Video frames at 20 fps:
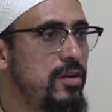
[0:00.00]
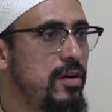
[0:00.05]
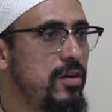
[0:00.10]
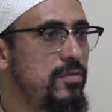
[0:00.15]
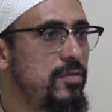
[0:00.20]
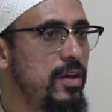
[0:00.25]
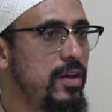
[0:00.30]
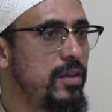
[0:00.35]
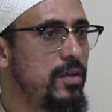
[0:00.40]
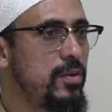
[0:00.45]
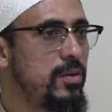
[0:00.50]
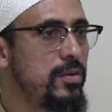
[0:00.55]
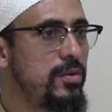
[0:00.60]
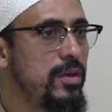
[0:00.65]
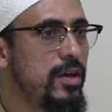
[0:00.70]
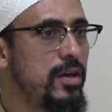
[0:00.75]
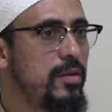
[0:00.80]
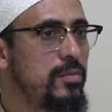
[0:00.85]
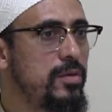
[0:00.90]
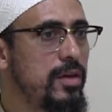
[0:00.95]
of
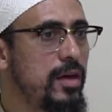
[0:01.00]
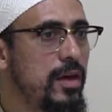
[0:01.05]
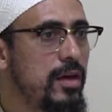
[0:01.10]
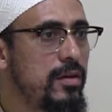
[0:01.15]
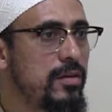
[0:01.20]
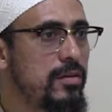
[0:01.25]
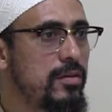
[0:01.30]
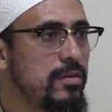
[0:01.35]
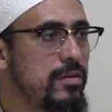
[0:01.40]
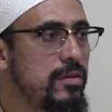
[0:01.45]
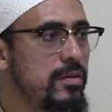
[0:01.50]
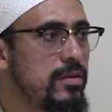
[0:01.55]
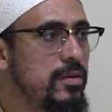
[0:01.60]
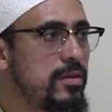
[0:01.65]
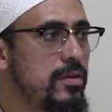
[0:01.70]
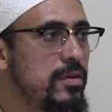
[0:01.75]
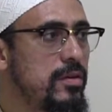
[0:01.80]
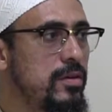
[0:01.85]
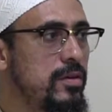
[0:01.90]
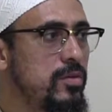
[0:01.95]
Al-Hudaybiyah,
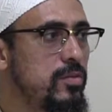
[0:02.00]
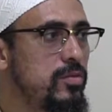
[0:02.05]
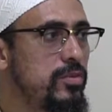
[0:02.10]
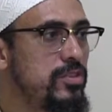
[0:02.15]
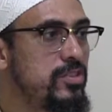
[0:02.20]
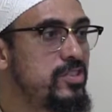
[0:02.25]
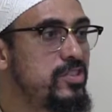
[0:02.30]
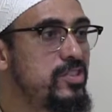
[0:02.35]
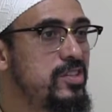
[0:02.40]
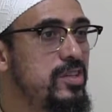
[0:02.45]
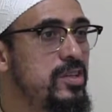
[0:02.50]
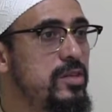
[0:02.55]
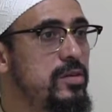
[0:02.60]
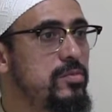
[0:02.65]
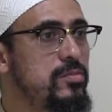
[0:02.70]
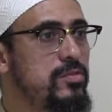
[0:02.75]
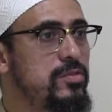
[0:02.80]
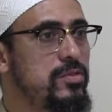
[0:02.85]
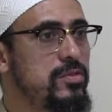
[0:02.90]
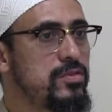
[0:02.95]
which
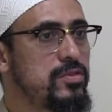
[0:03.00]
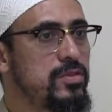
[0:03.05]
seemed